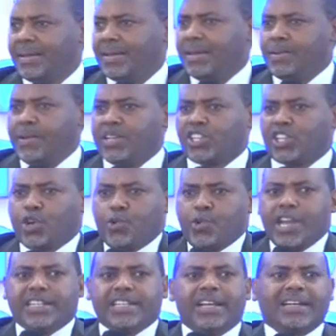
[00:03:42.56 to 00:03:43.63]
It has
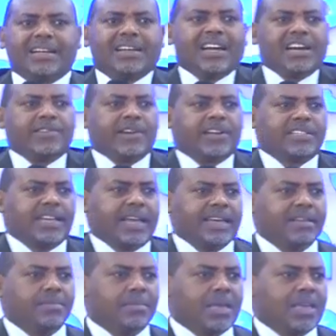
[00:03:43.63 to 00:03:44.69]
created a character
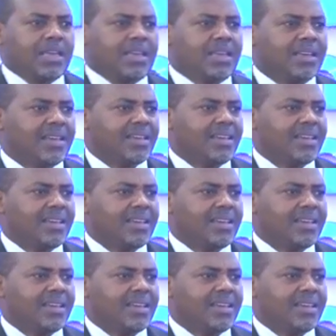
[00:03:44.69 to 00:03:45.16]
in me